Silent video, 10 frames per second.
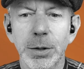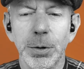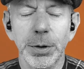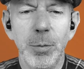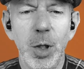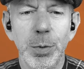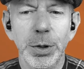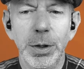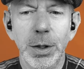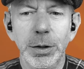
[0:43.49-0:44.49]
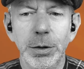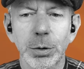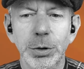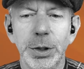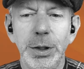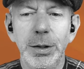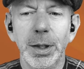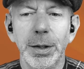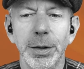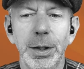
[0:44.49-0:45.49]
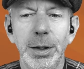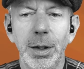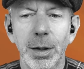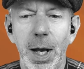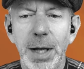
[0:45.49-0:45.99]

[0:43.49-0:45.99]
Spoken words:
So at the moment you'll see that the